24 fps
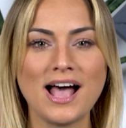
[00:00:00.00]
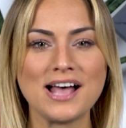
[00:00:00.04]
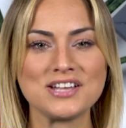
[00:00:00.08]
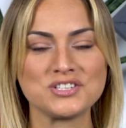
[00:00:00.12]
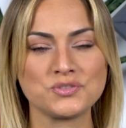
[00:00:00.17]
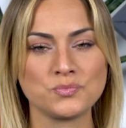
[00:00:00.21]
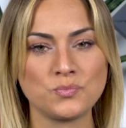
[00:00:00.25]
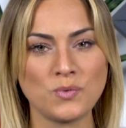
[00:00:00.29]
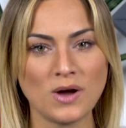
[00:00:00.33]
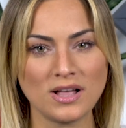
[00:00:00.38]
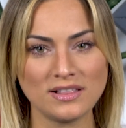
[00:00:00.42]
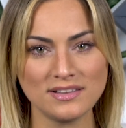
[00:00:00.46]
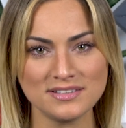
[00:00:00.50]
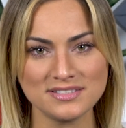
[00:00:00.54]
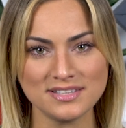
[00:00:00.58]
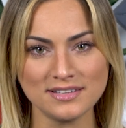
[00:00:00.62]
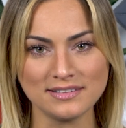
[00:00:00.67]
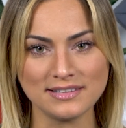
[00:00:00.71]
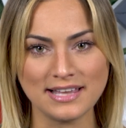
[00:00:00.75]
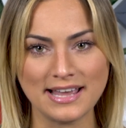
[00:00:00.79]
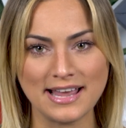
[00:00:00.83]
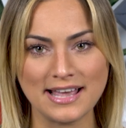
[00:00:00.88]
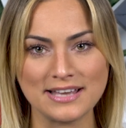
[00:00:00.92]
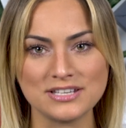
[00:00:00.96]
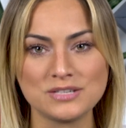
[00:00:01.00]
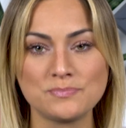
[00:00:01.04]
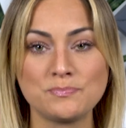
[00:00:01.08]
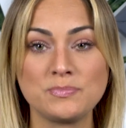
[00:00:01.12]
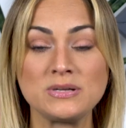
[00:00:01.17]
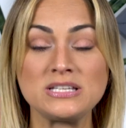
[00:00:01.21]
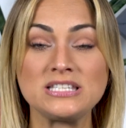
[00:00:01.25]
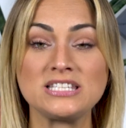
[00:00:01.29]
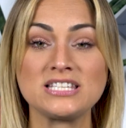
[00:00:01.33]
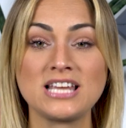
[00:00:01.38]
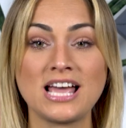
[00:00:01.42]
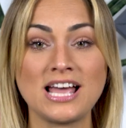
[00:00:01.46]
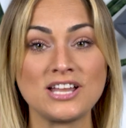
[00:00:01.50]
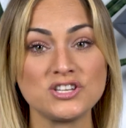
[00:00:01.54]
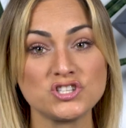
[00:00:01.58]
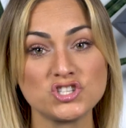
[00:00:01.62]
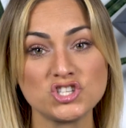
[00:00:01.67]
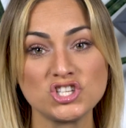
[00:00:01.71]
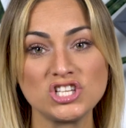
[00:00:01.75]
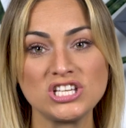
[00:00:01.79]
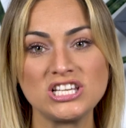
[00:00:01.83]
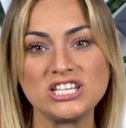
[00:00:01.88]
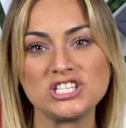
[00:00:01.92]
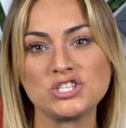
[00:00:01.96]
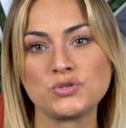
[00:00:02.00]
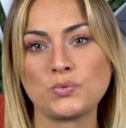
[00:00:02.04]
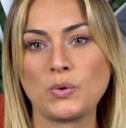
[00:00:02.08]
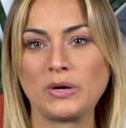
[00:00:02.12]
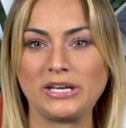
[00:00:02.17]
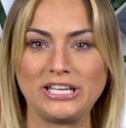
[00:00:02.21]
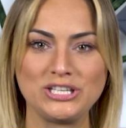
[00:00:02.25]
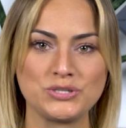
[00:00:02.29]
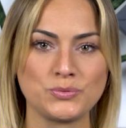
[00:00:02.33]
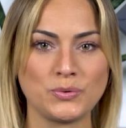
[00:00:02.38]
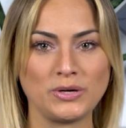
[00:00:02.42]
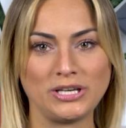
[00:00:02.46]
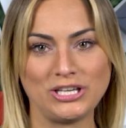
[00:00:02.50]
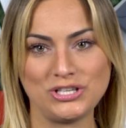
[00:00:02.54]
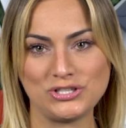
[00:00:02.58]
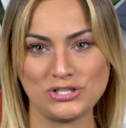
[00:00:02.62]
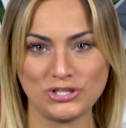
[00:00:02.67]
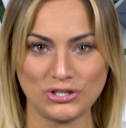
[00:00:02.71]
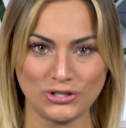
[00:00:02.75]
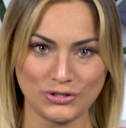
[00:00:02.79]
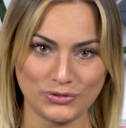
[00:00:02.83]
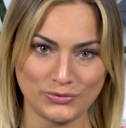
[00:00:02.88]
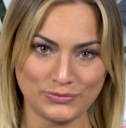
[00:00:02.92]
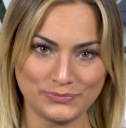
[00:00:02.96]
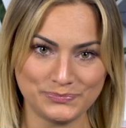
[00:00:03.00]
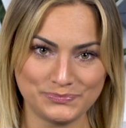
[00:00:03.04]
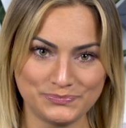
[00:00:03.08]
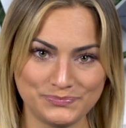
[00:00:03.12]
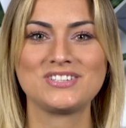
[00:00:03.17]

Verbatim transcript: as well as a land potentially in 2022.